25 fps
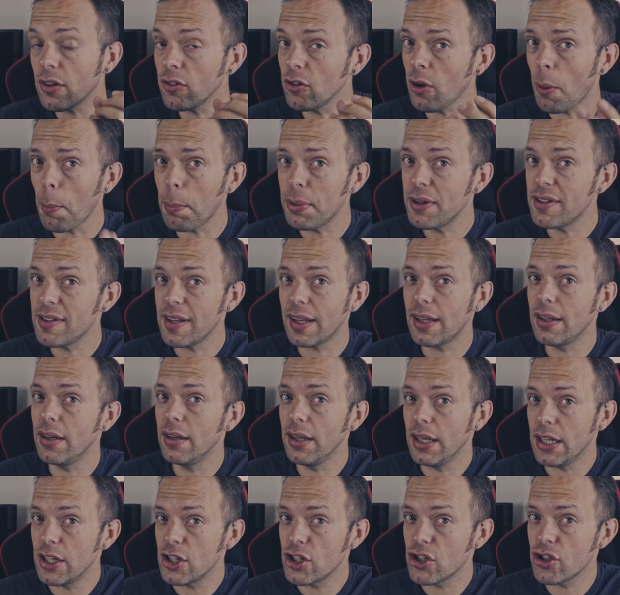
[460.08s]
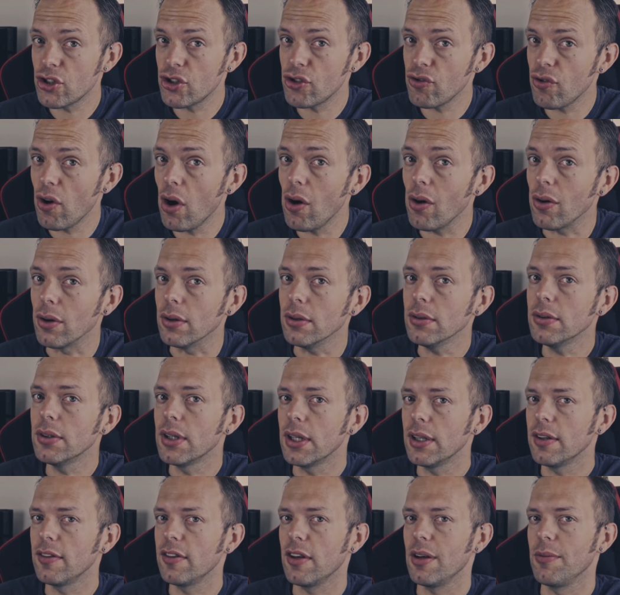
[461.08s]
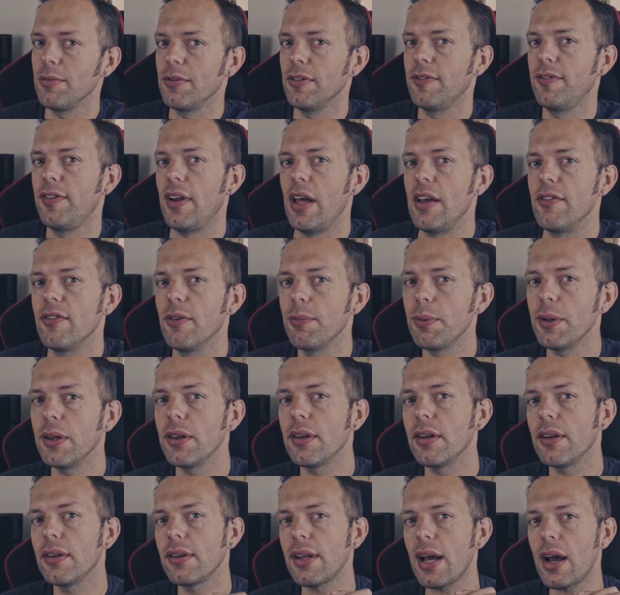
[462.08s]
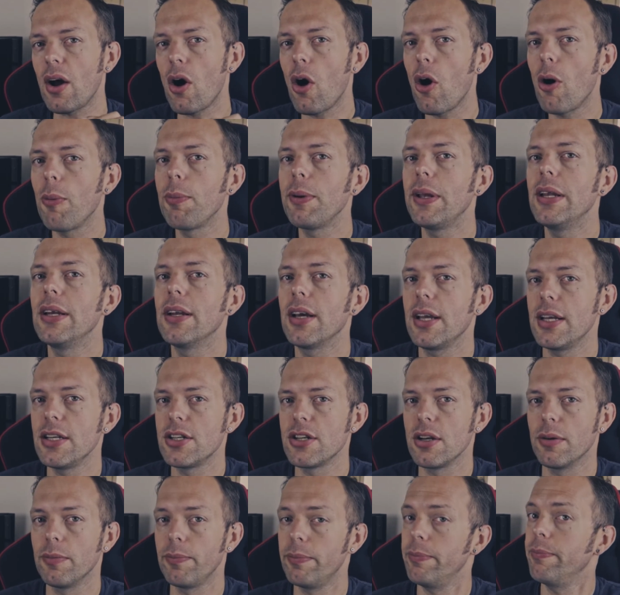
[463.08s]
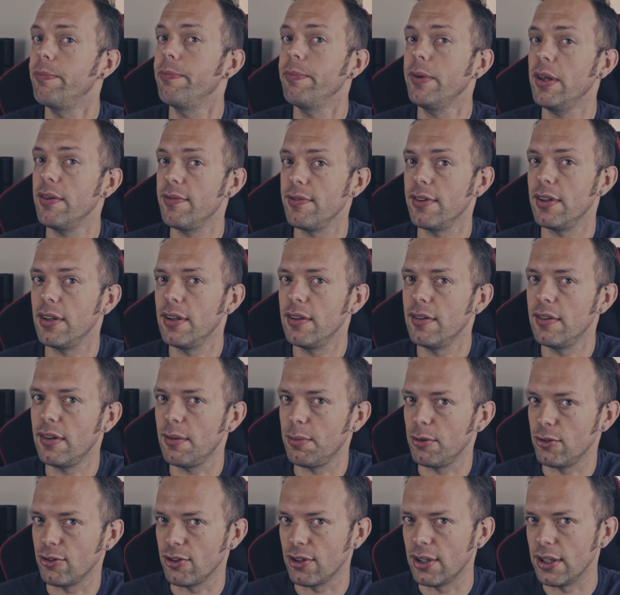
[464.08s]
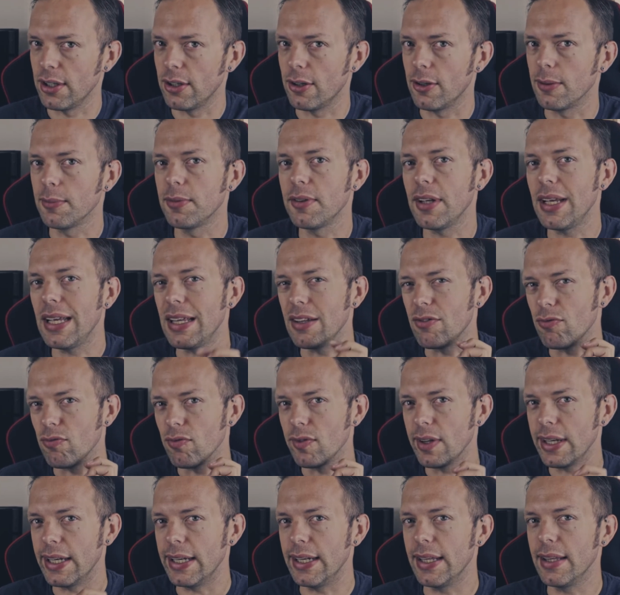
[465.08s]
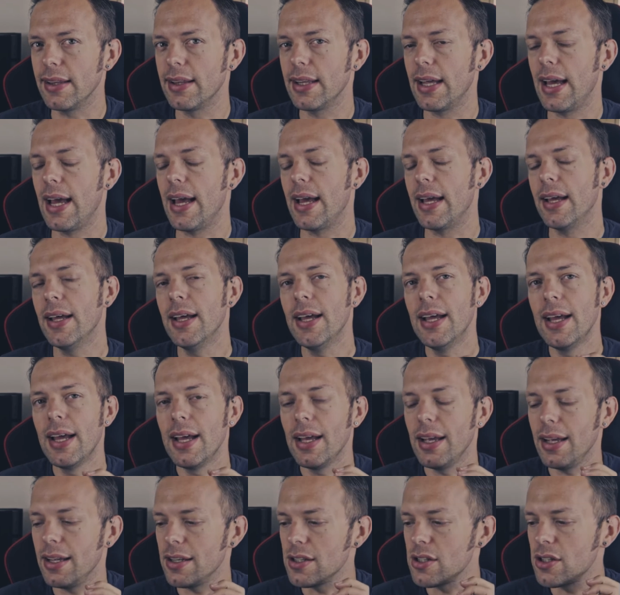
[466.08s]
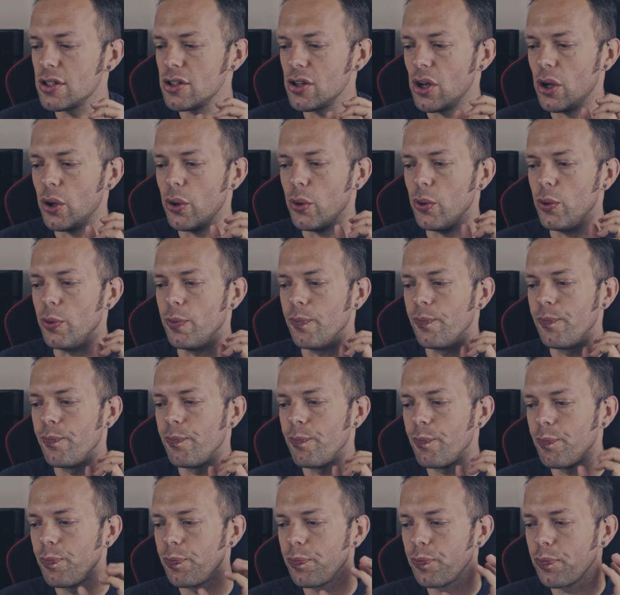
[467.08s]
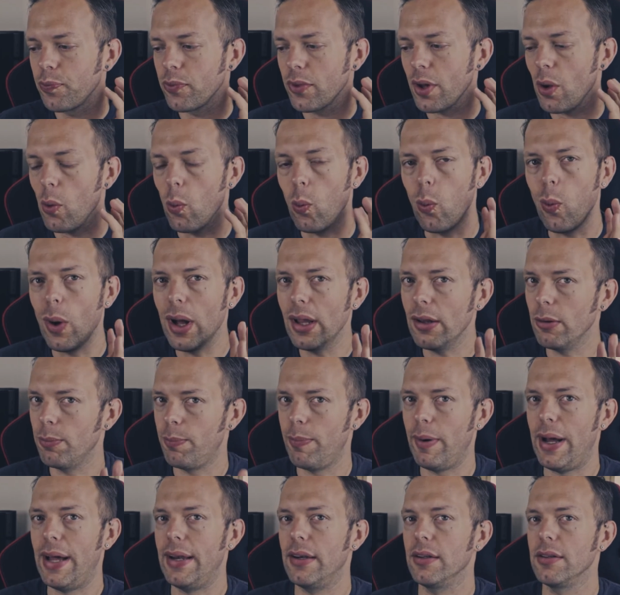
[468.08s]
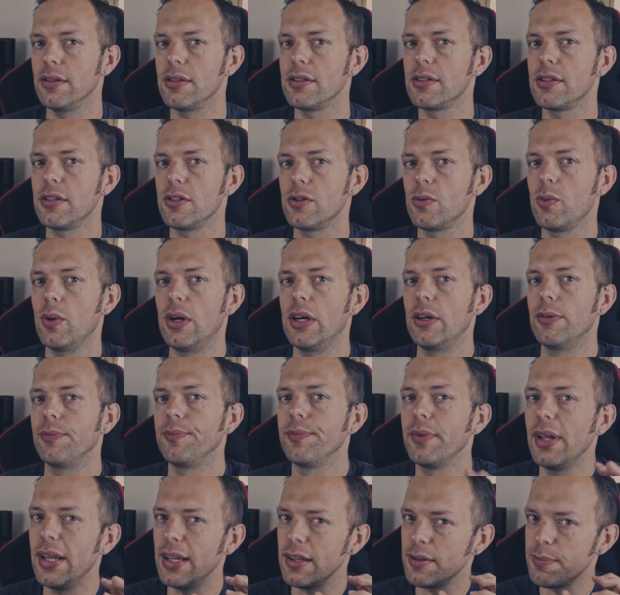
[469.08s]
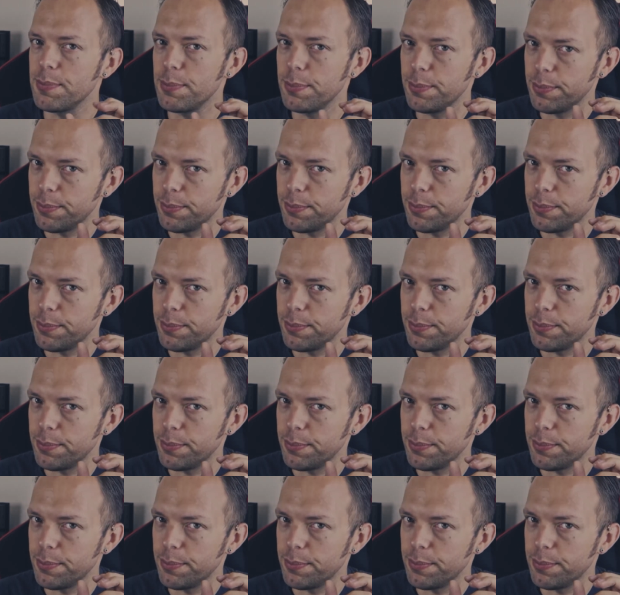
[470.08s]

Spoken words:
not particularly strong in terms of flavor, but that hoppy nature, given that it's double dry hopped, is really there. It's so well balanced as well. It's